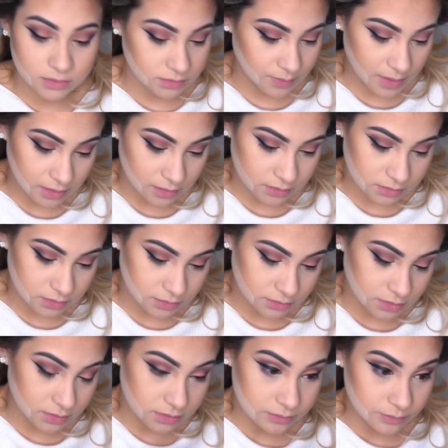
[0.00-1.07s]
this palette
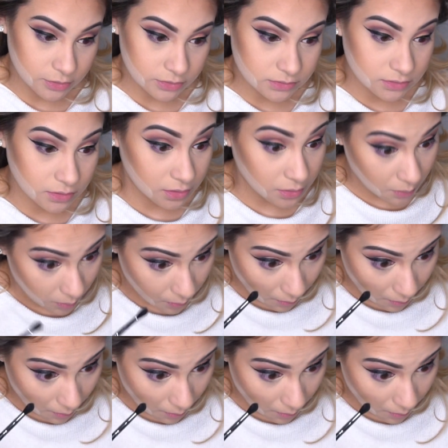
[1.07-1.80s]
seriously smells good.